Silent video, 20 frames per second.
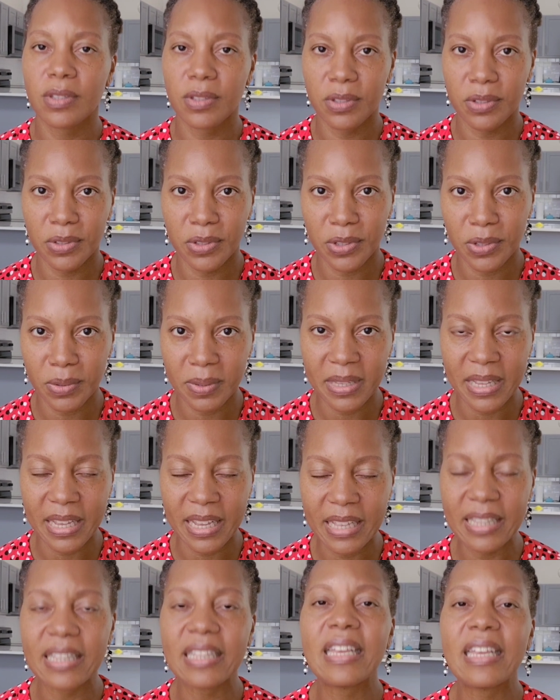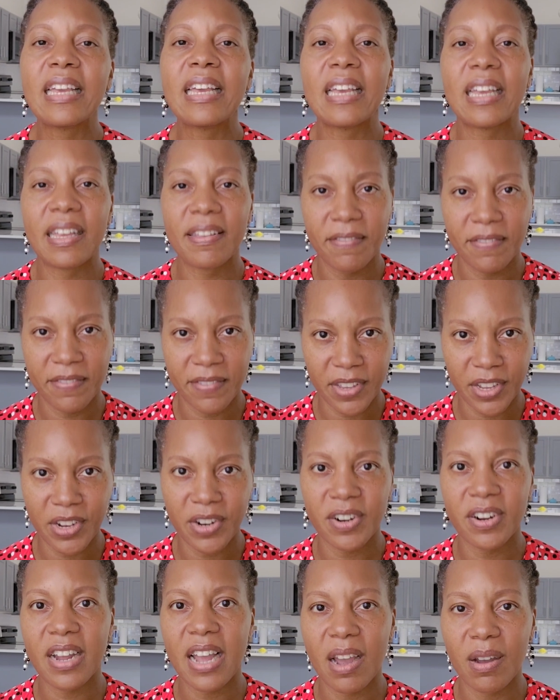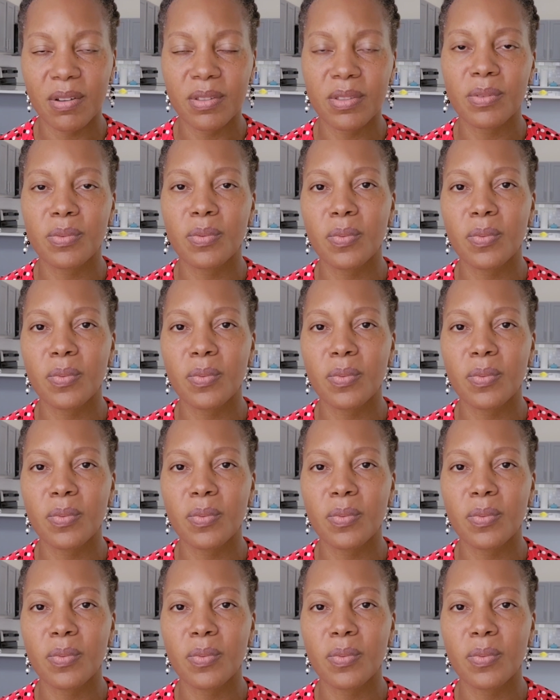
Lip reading: to tune in and figure out